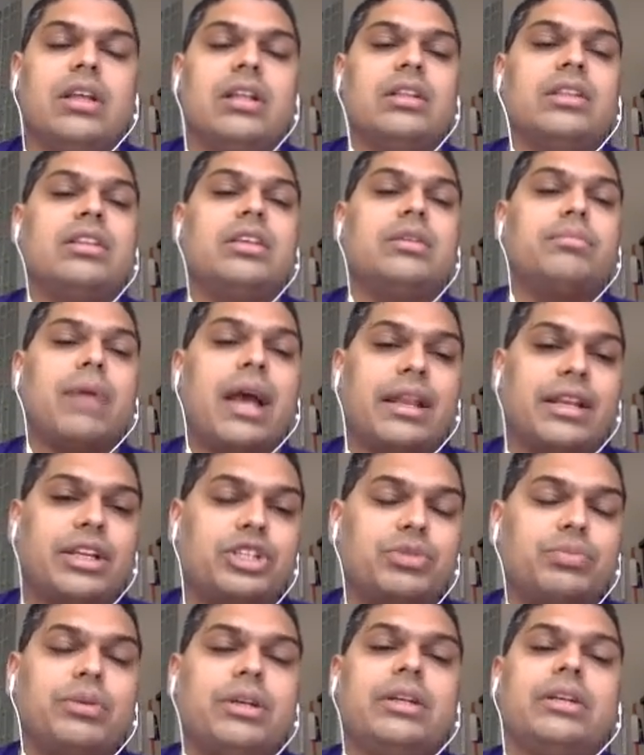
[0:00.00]
the
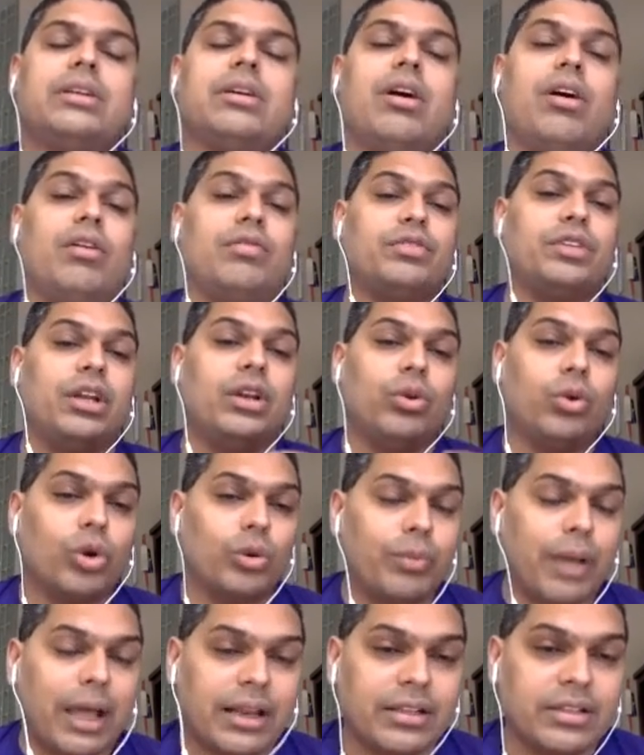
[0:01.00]
management of the
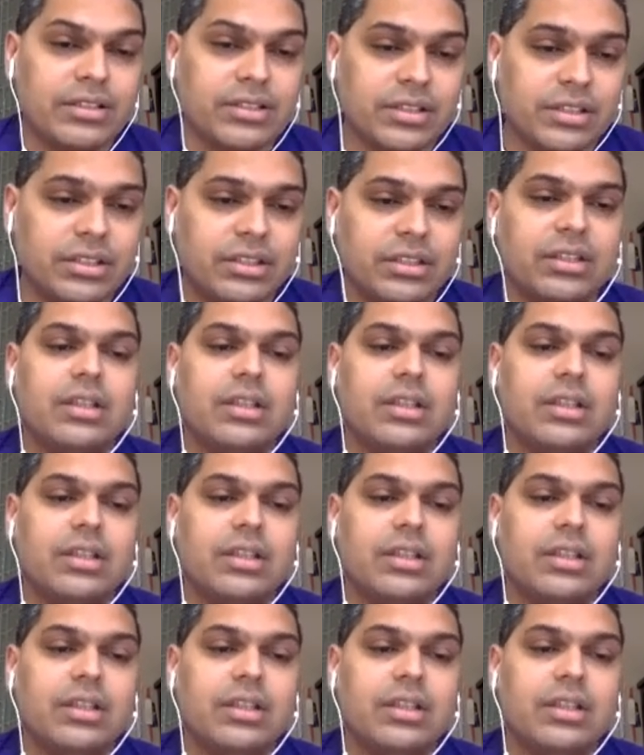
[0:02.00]
load balancer